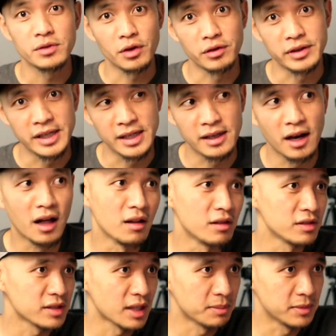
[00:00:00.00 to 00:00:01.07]

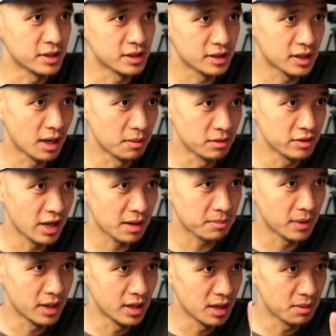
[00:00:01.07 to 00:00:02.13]
$13. Let me just double check
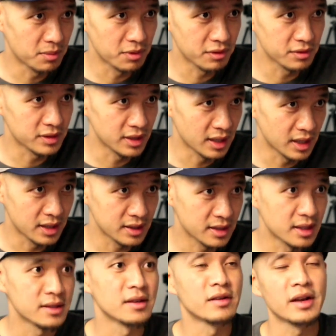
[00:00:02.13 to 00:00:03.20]
my number. Yes,
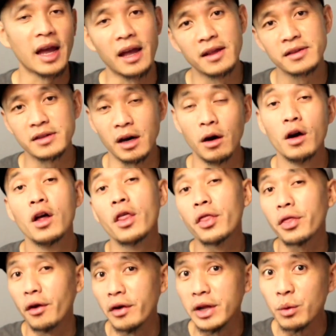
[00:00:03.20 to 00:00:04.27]
okay. So
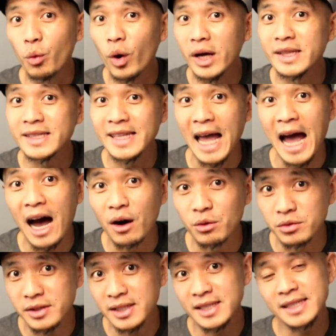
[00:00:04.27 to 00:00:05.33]

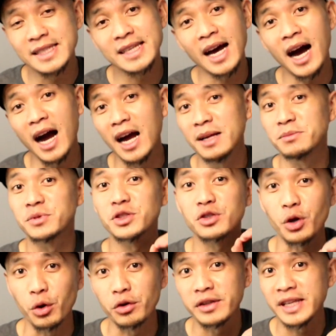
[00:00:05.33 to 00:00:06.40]
31,000 times
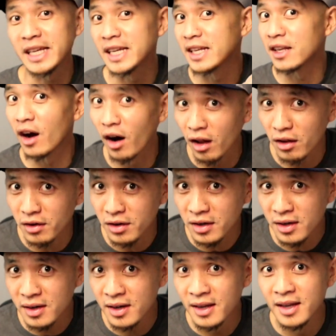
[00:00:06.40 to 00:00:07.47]

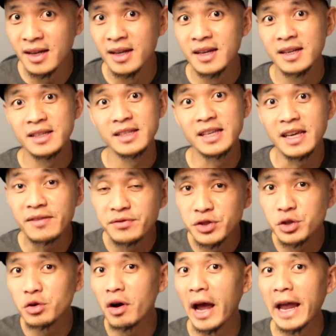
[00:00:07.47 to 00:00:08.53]
$13
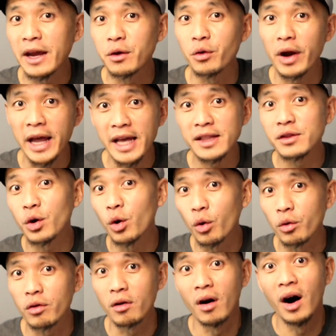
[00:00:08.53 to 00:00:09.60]
gives you a grand
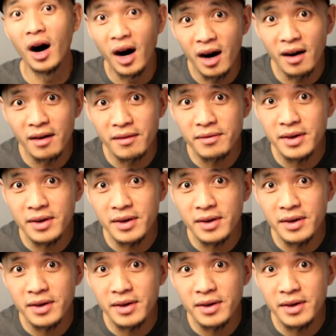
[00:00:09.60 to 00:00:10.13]
total of